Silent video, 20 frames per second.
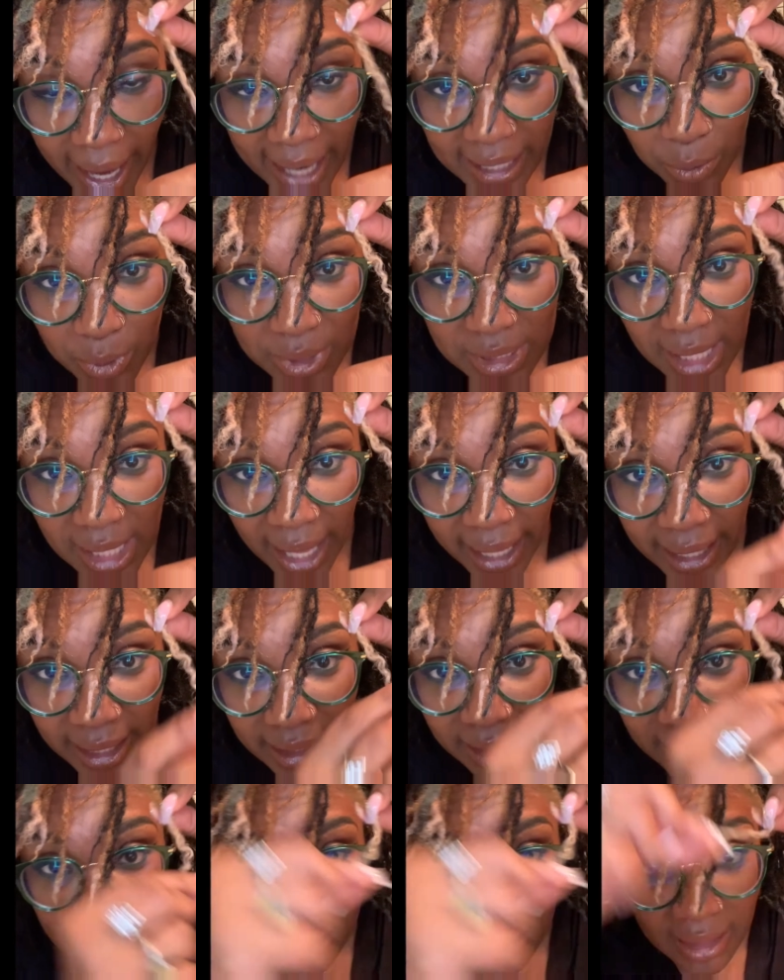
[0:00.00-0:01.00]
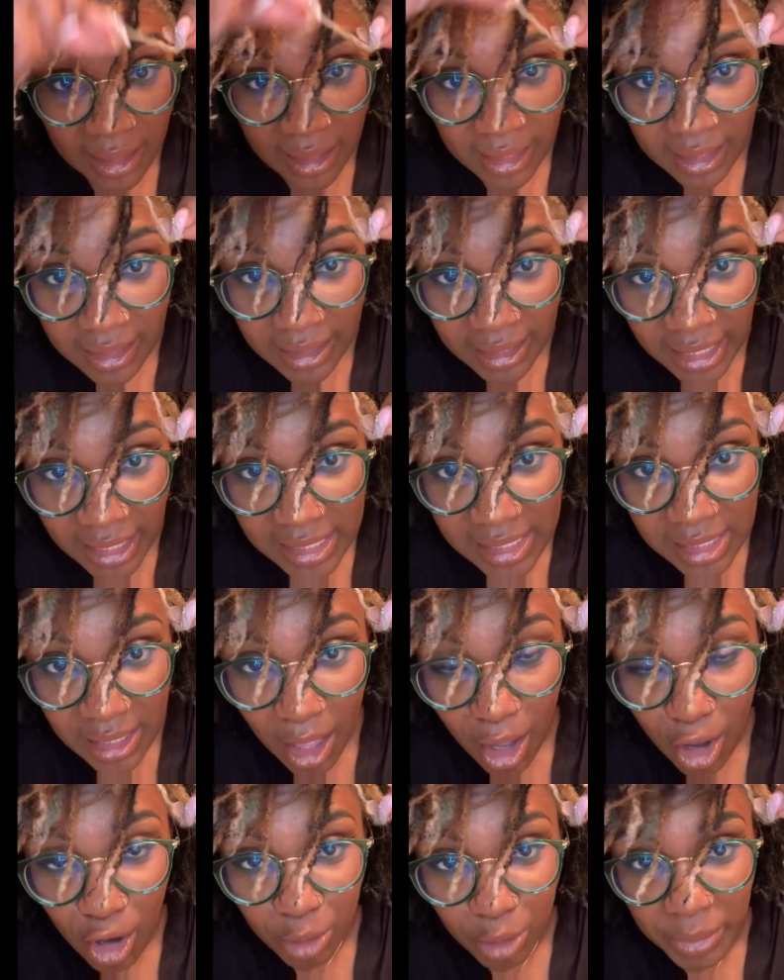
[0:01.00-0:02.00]
It was like this
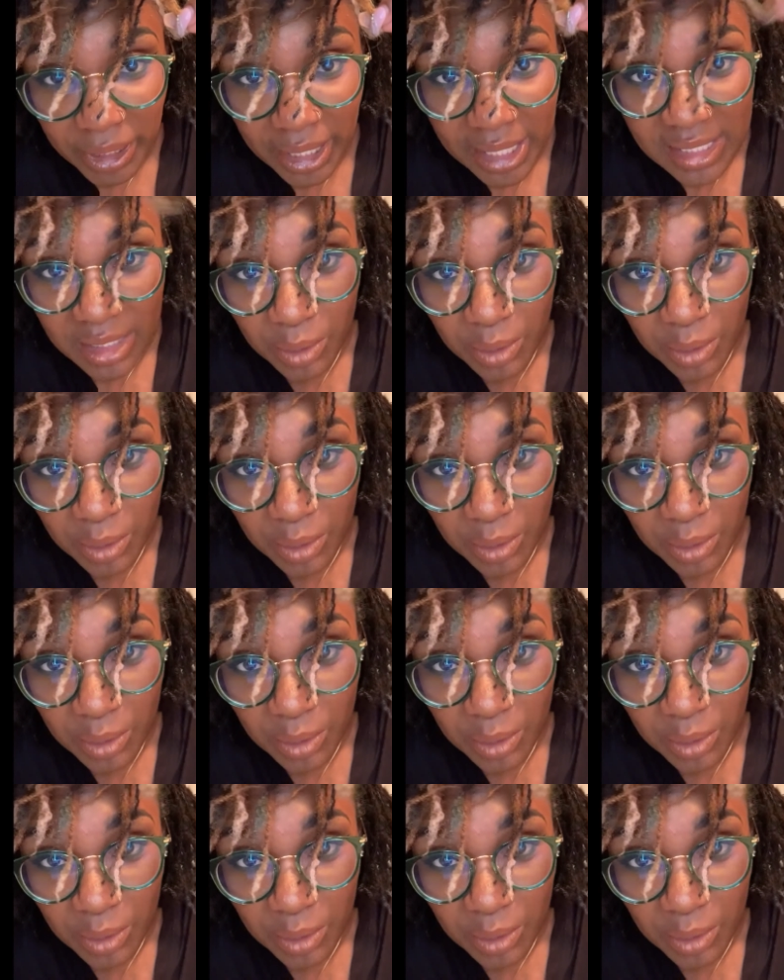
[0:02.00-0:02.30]
long because